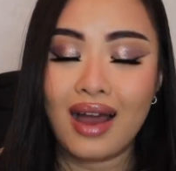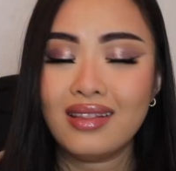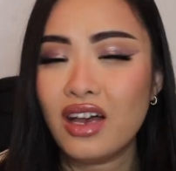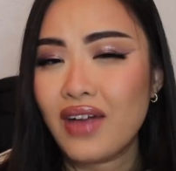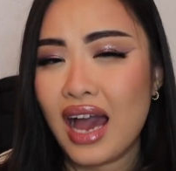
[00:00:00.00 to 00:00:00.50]
I
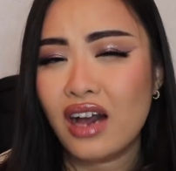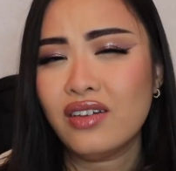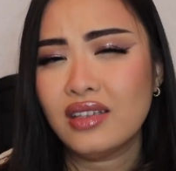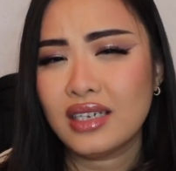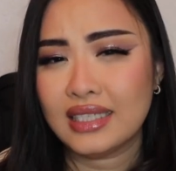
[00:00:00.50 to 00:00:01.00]
love
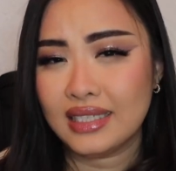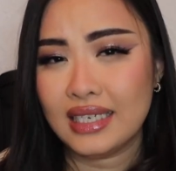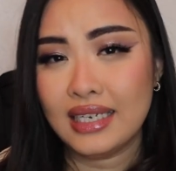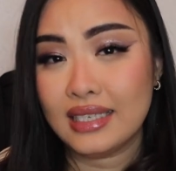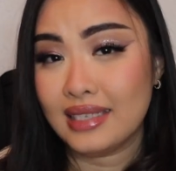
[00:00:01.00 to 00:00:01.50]
how the
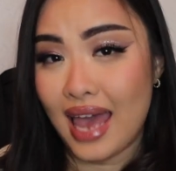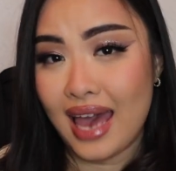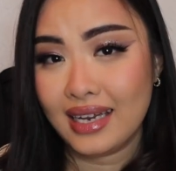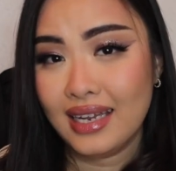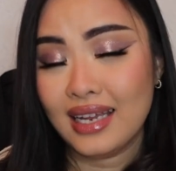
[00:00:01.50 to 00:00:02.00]
cassis is
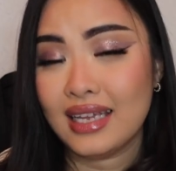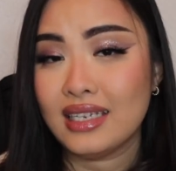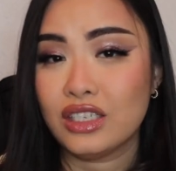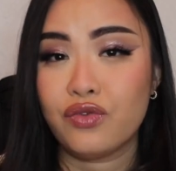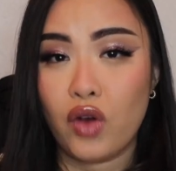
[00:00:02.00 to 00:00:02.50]
added
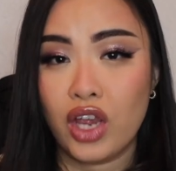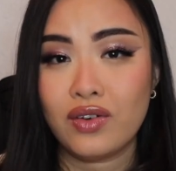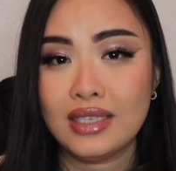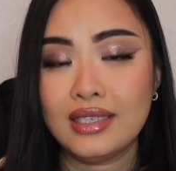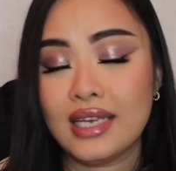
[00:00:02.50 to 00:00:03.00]
in this
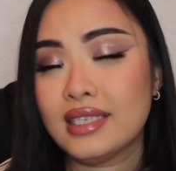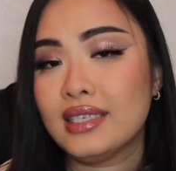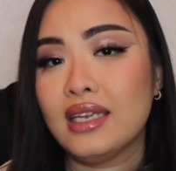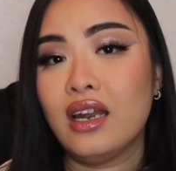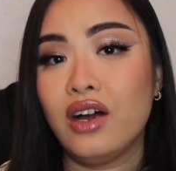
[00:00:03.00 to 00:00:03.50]
fragrance
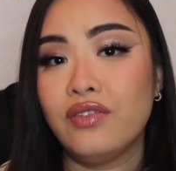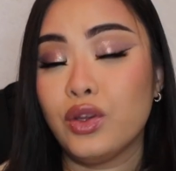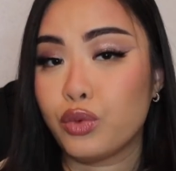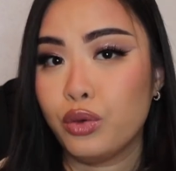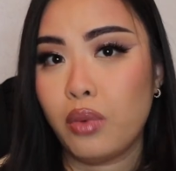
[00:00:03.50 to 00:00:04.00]
instead of
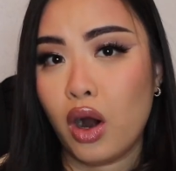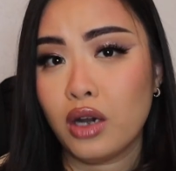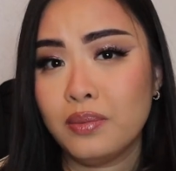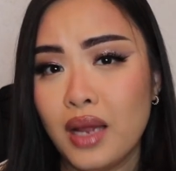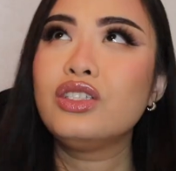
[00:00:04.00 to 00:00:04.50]
the
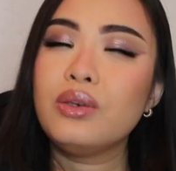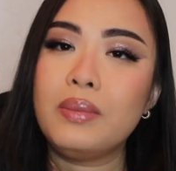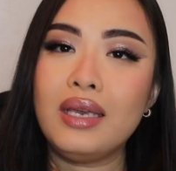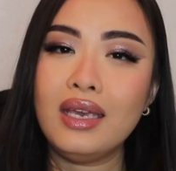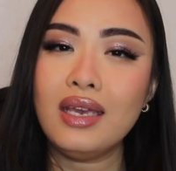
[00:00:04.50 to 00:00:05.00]
rhubarb. To
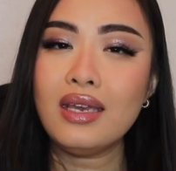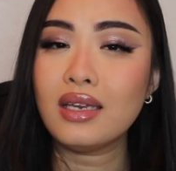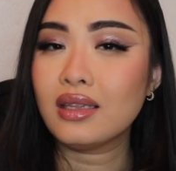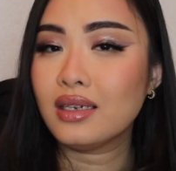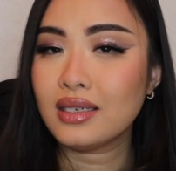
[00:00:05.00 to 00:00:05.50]

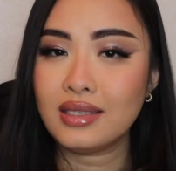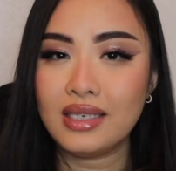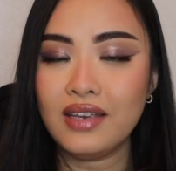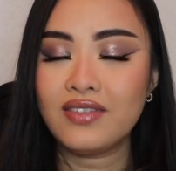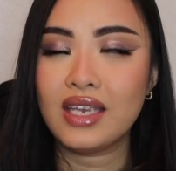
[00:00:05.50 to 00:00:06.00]
me, the
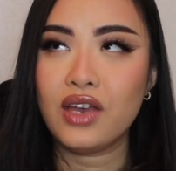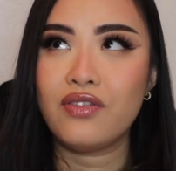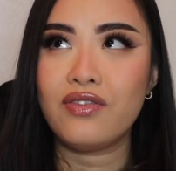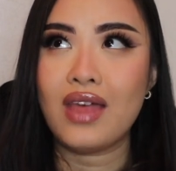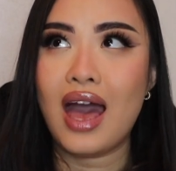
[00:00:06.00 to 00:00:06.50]
cassis
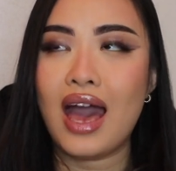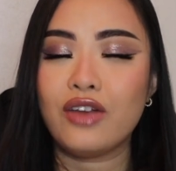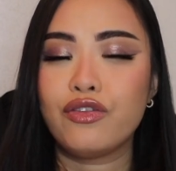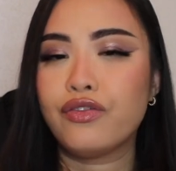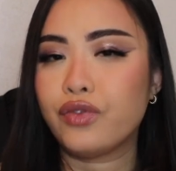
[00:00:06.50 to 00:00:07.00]
give
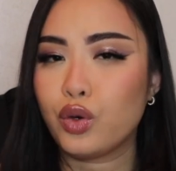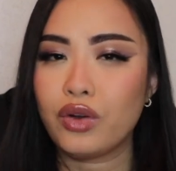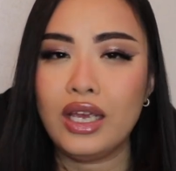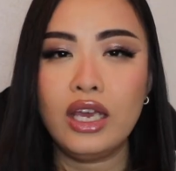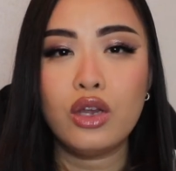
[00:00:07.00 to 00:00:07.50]
that
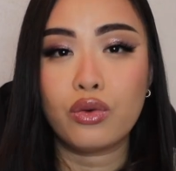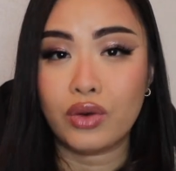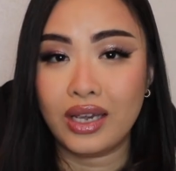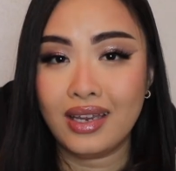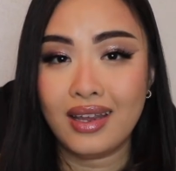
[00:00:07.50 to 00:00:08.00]
fruity,
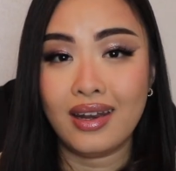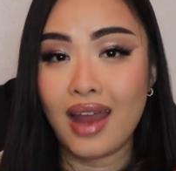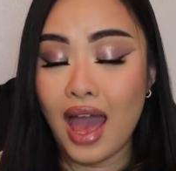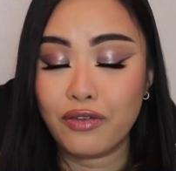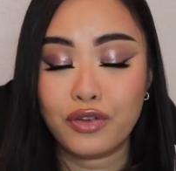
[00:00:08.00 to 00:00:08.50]
green,
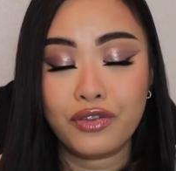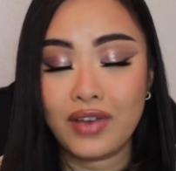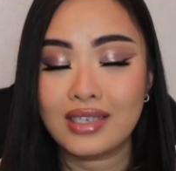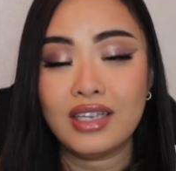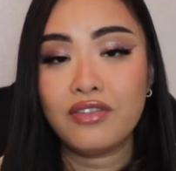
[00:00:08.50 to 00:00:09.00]
and
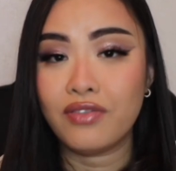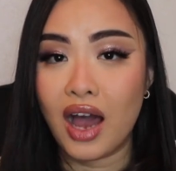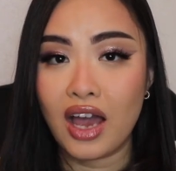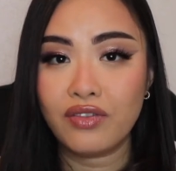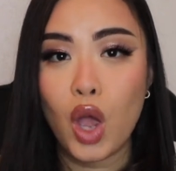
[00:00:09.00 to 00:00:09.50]
effervescent
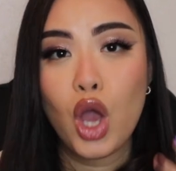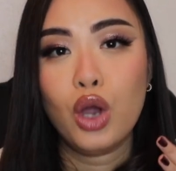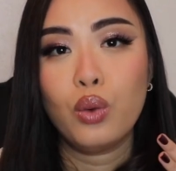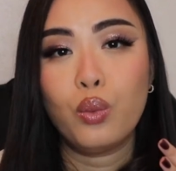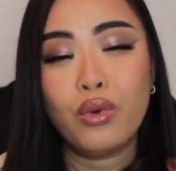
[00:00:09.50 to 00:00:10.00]
vibe
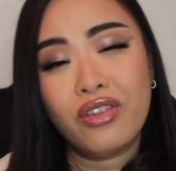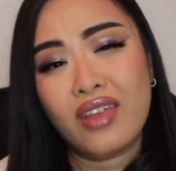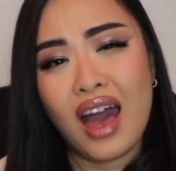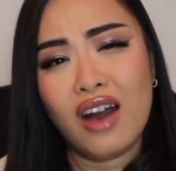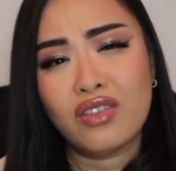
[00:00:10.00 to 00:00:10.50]

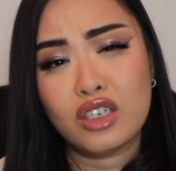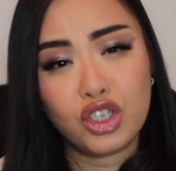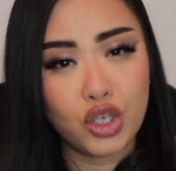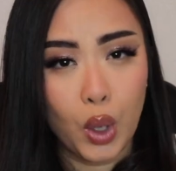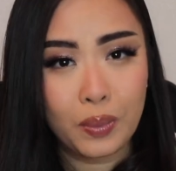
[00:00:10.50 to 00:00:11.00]
without the
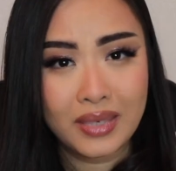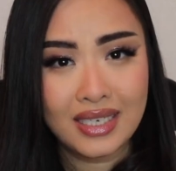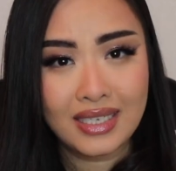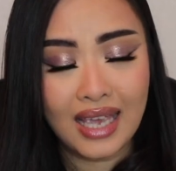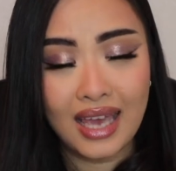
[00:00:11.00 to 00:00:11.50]

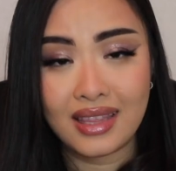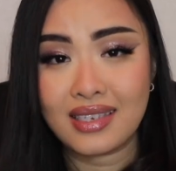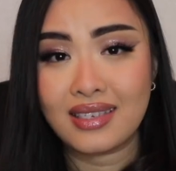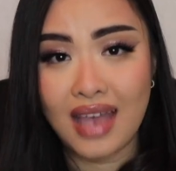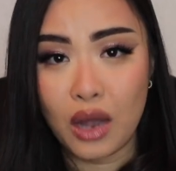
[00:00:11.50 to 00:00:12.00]
sharpness and
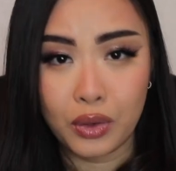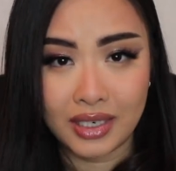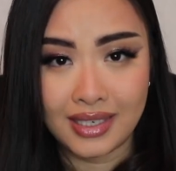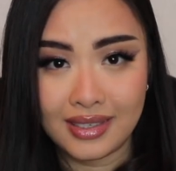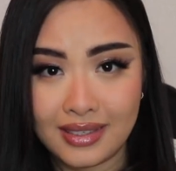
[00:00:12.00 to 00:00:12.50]
the
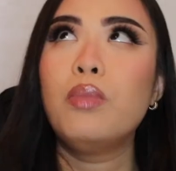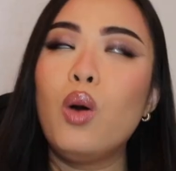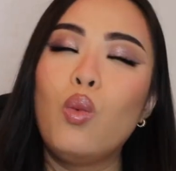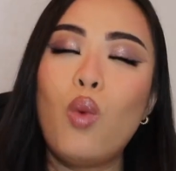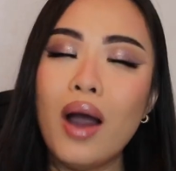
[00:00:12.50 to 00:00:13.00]
sourness.
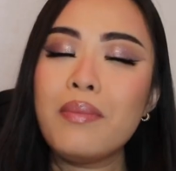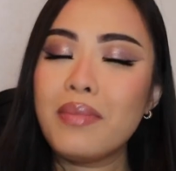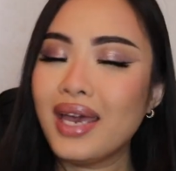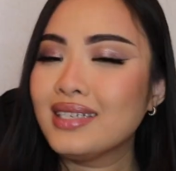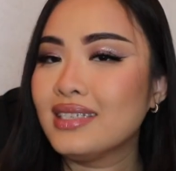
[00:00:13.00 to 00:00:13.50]
But what
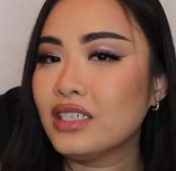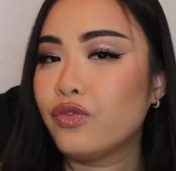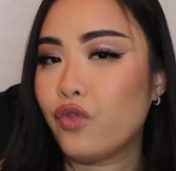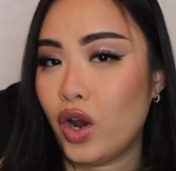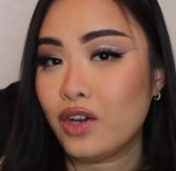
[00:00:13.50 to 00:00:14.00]
makes this
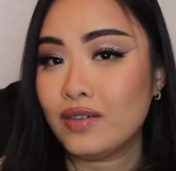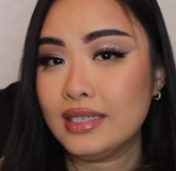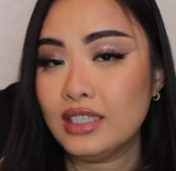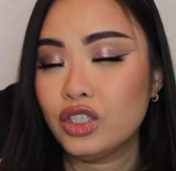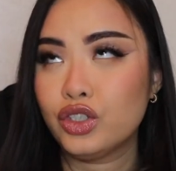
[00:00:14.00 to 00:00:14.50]

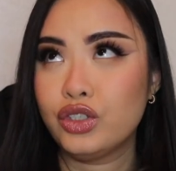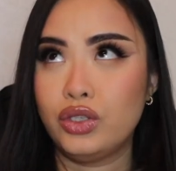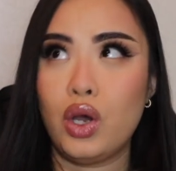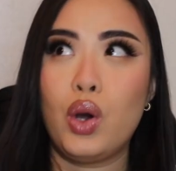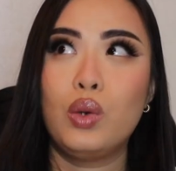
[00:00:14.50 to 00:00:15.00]
fragrance
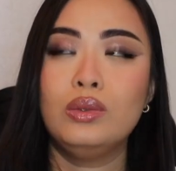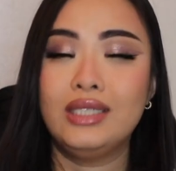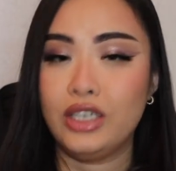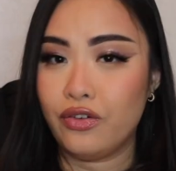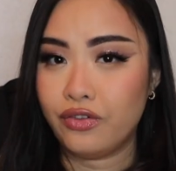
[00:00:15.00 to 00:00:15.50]
so
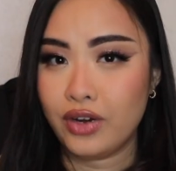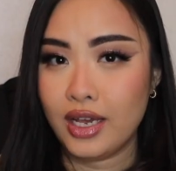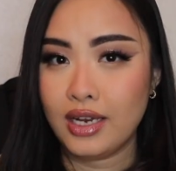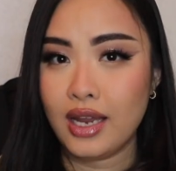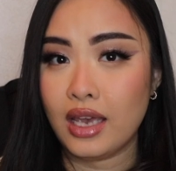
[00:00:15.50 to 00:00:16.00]

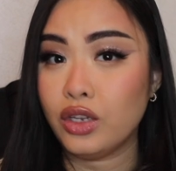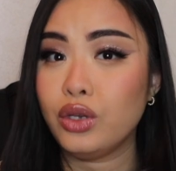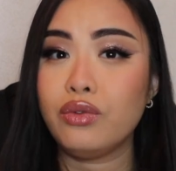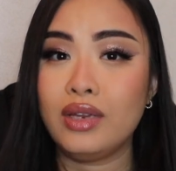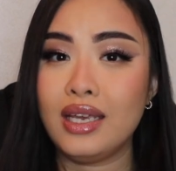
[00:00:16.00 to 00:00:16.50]
different and
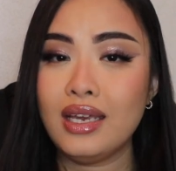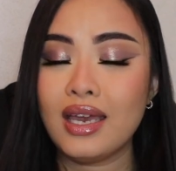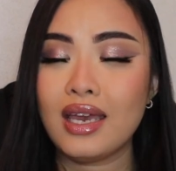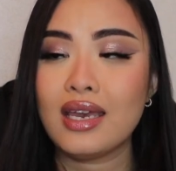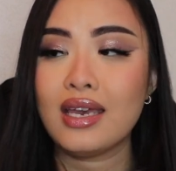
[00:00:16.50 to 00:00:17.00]
unique
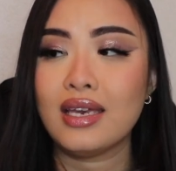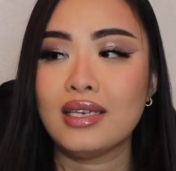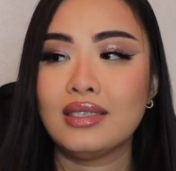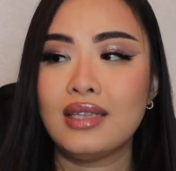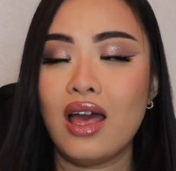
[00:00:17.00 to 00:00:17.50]

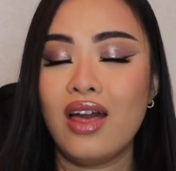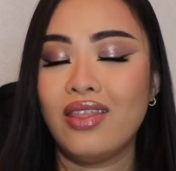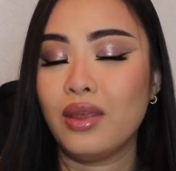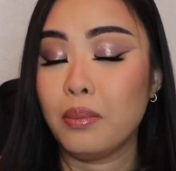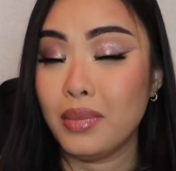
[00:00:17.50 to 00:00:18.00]
is
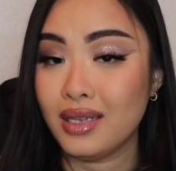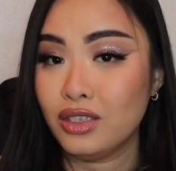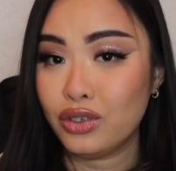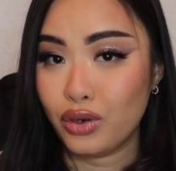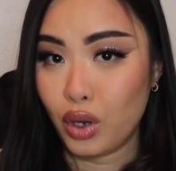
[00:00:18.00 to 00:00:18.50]
the
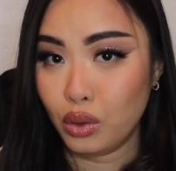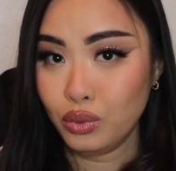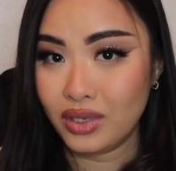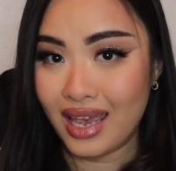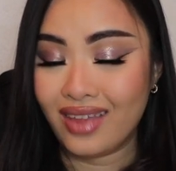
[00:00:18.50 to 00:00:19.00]
mint
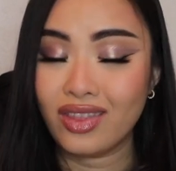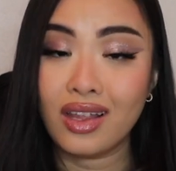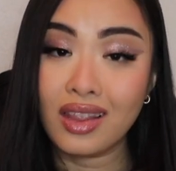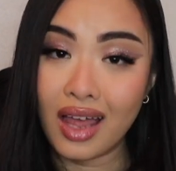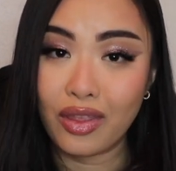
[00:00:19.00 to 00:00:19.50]
note and
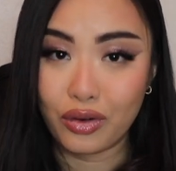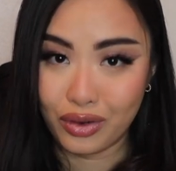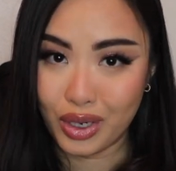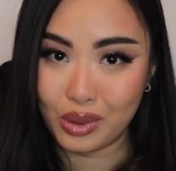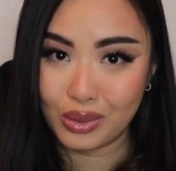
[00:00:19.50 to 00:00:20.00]
the leather
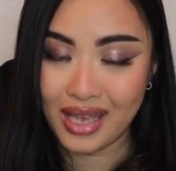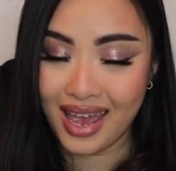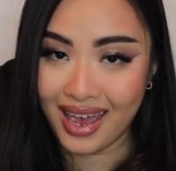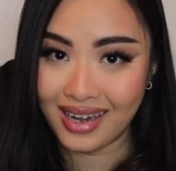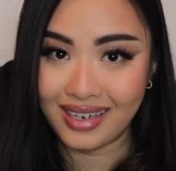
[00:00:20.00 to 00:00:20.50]
note
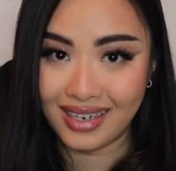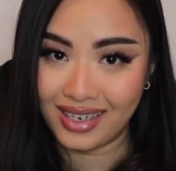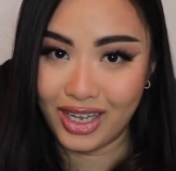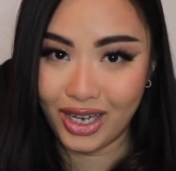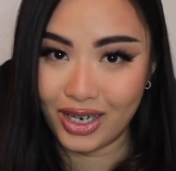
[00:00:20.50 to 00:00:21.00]
added
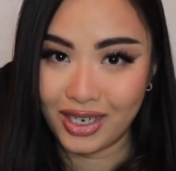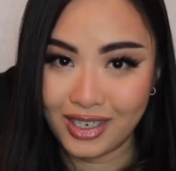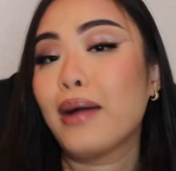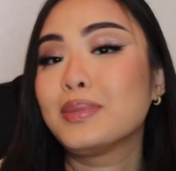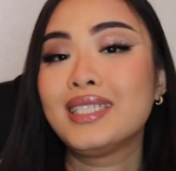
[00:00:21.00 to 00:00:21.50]
in
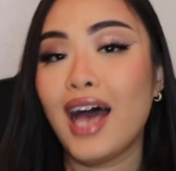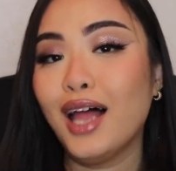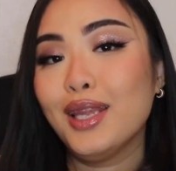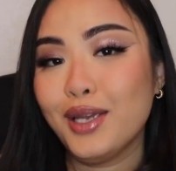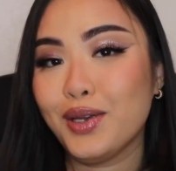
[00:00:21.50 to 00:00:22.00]
here. I'm
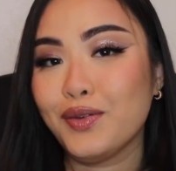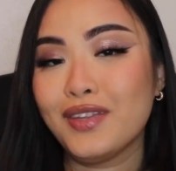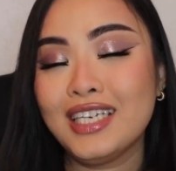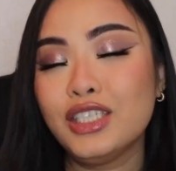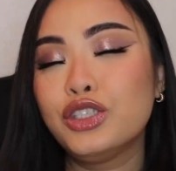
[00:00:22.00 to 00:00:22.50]
telling you,
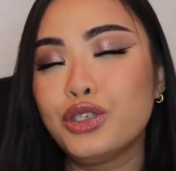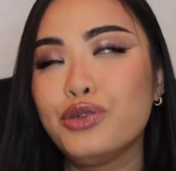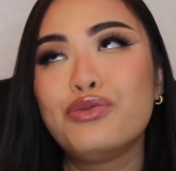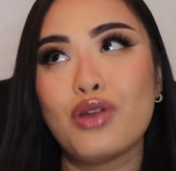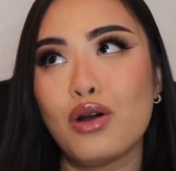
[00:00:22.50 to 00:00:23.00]
these
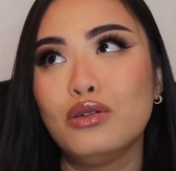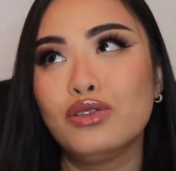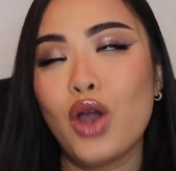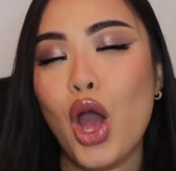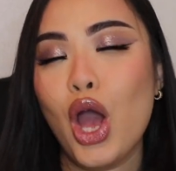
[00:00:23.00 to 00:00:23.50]
two
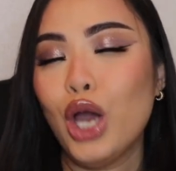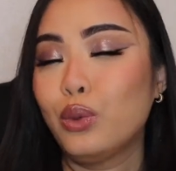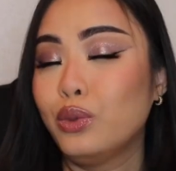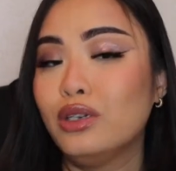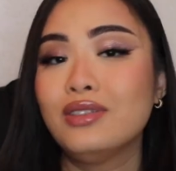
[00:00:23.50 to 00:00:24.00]
notes
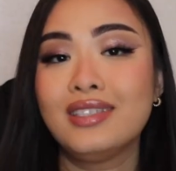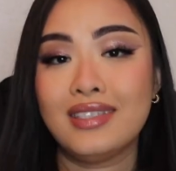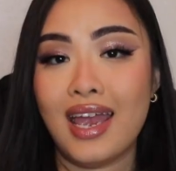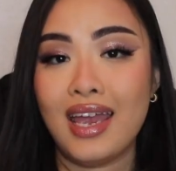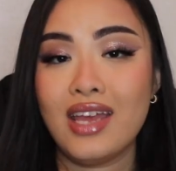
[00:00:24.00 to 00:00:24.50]
will
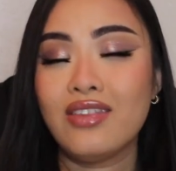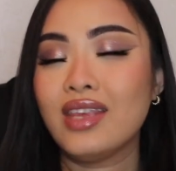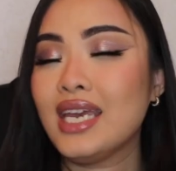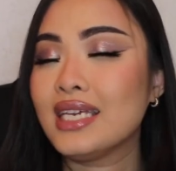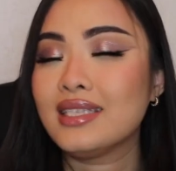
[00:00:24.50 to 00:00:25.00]
stay
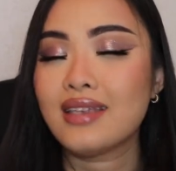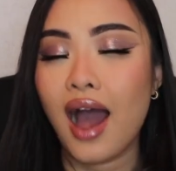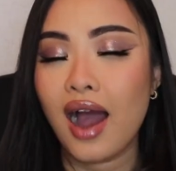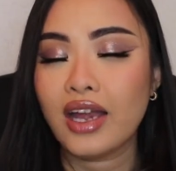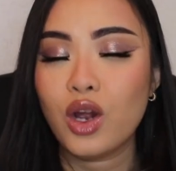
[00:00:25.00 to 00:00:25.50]
the
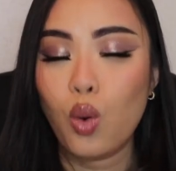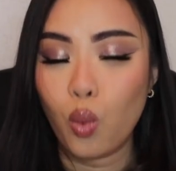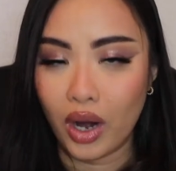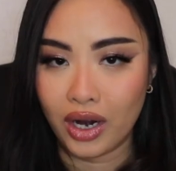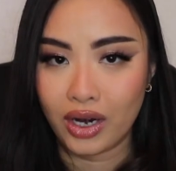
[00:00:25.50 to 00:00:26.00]
entire
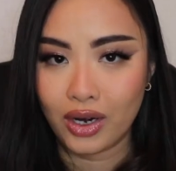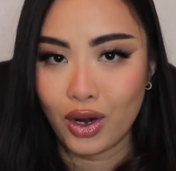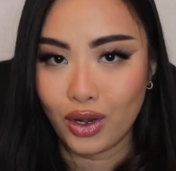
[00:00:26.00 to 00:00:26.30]
wear